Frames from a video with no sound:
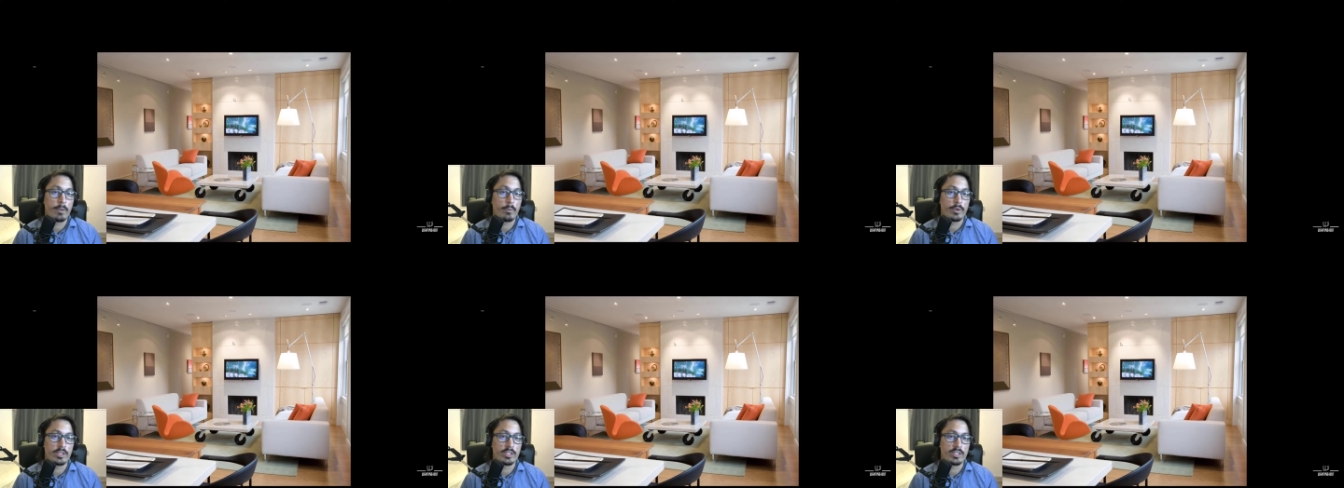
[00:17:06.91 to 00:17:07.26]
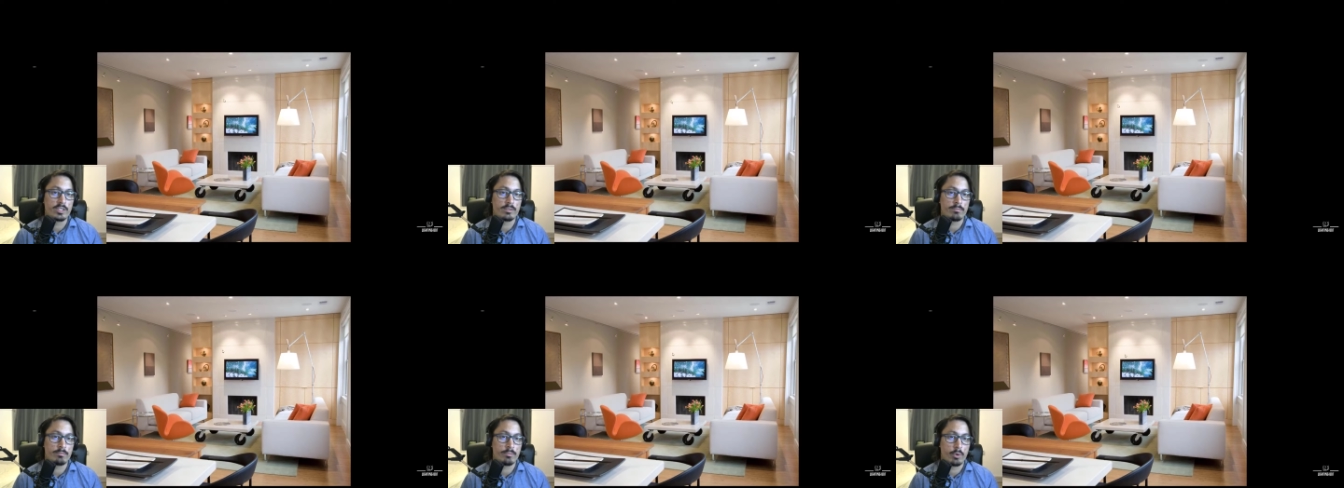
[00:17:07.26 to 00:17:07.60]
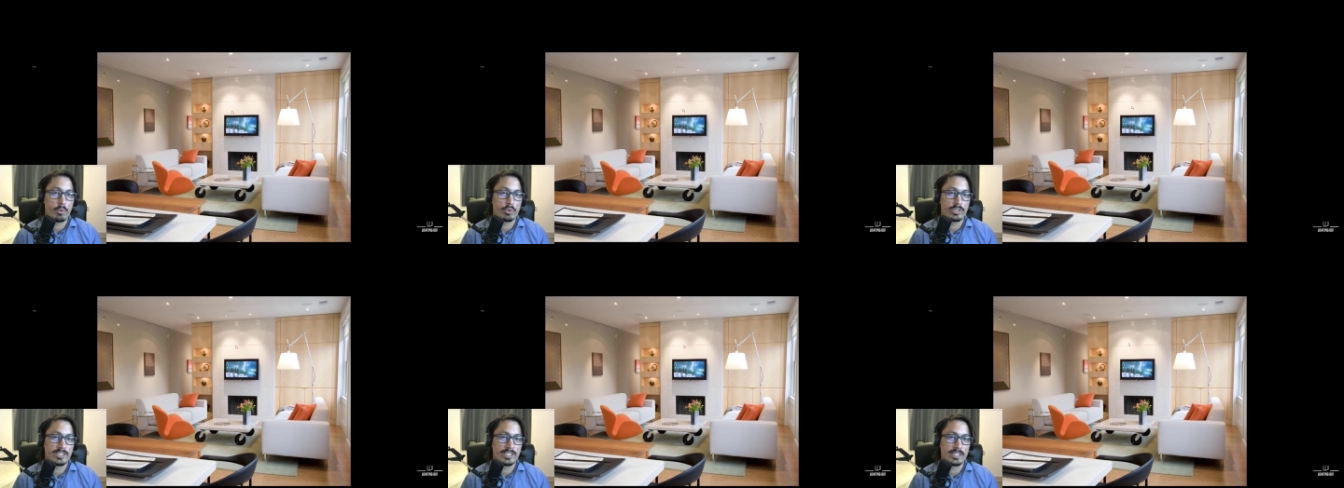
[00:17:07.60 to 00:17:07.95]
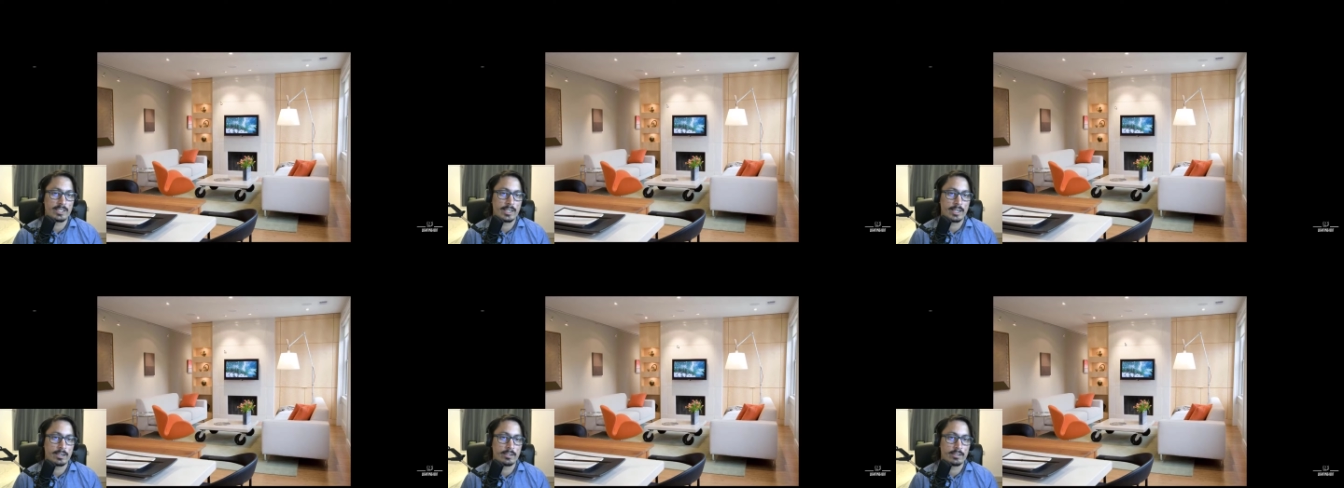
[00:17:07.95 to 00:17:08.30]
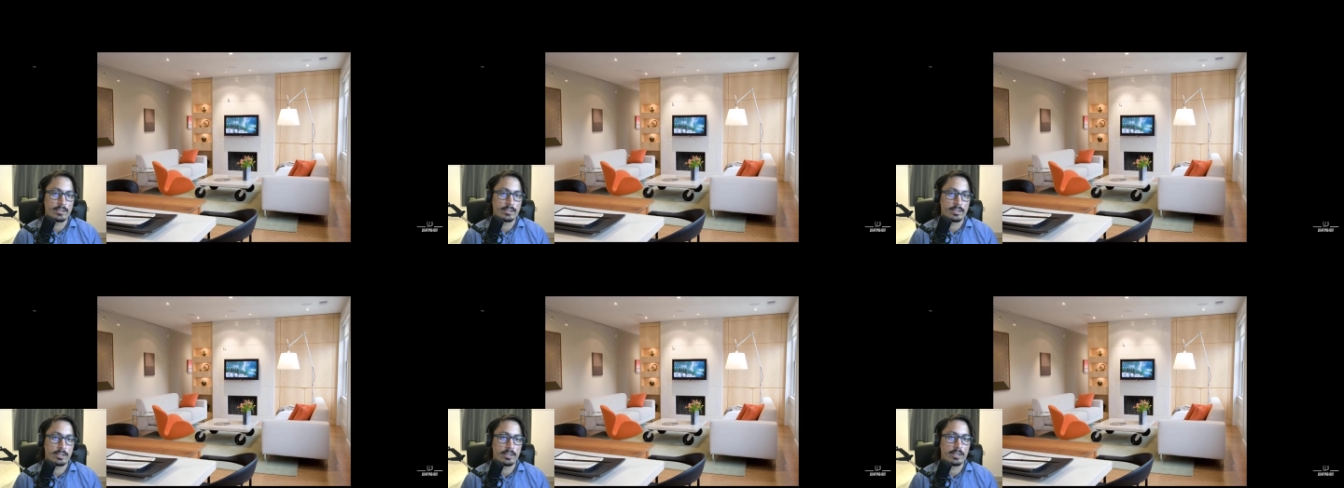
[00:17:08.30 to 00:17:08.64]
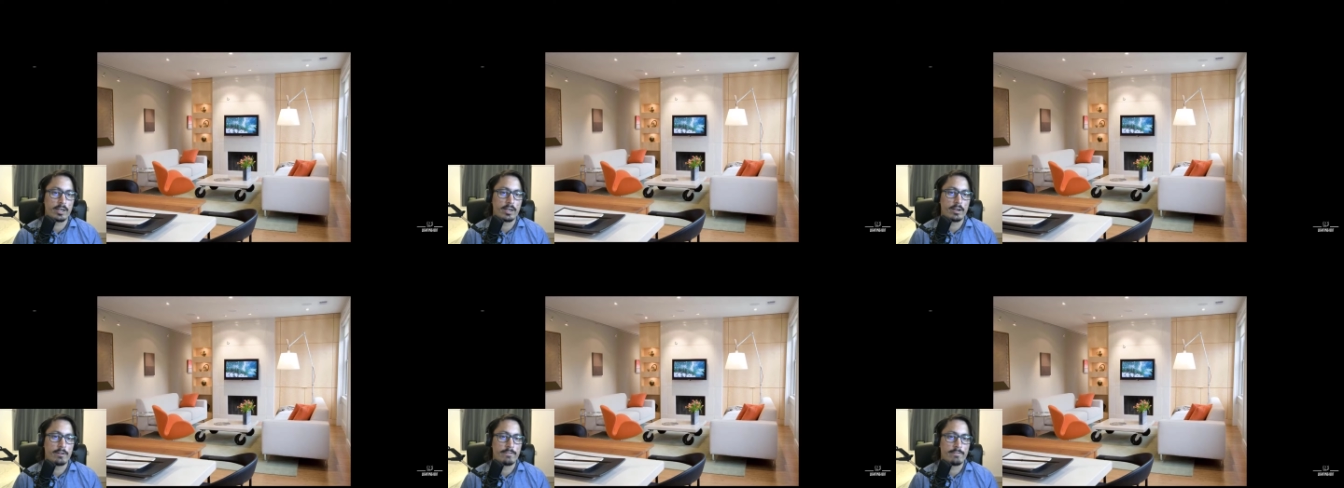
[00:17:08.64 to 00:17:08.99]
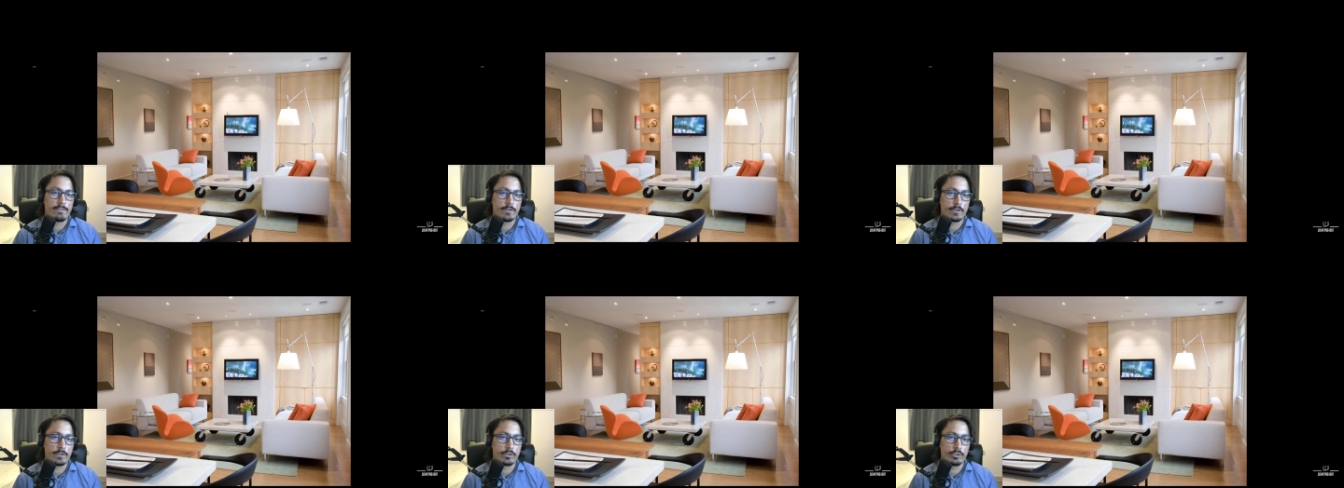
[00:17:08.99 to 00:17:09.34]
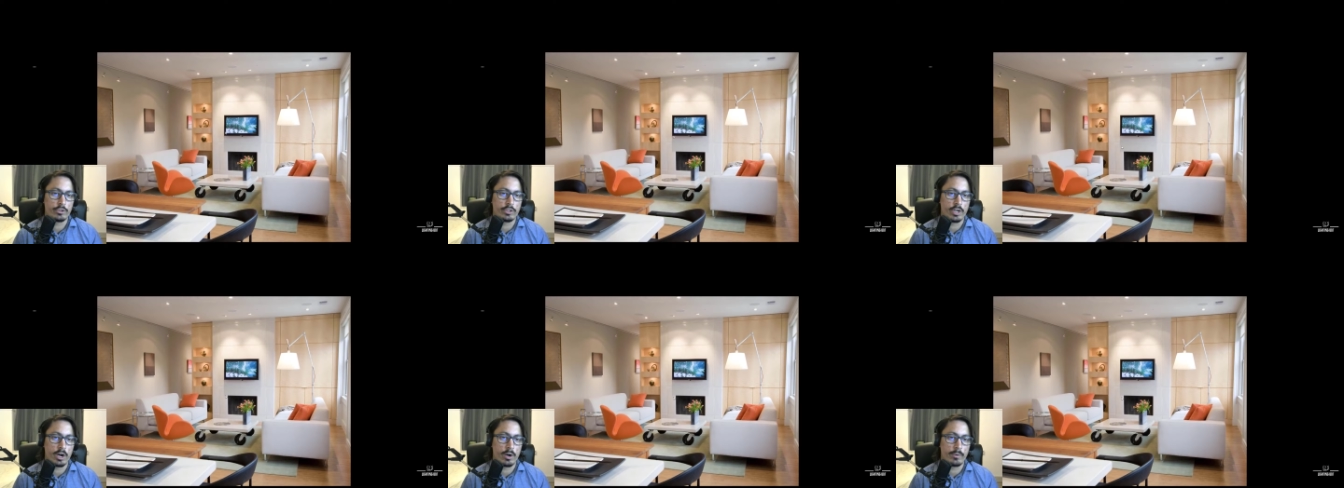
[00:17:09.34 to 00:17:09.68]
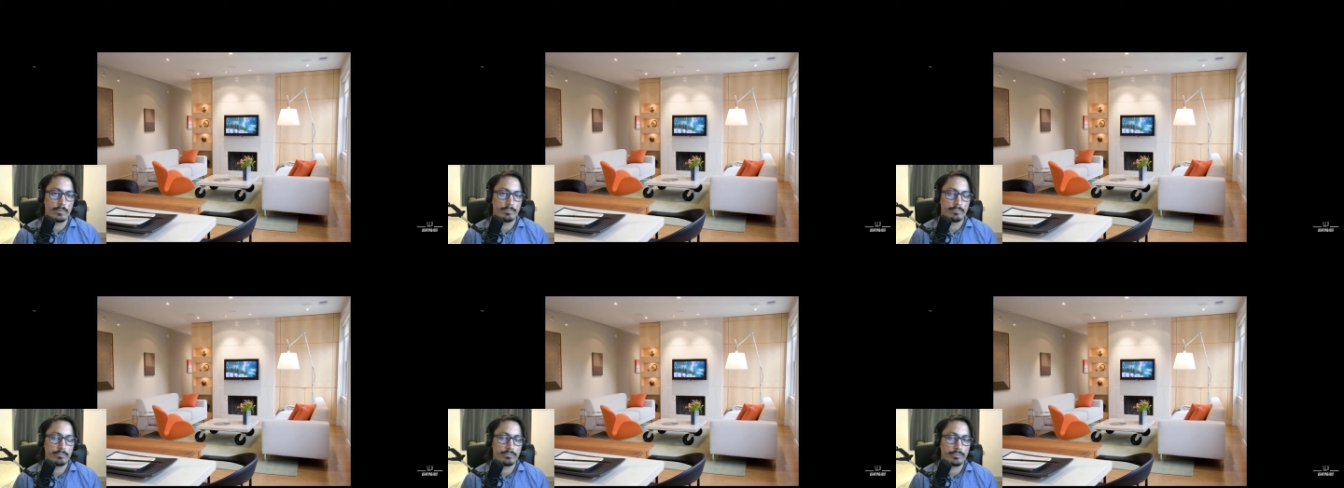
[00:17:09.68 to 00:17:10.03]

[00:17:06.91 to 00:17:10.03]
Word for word: with most intensity further down.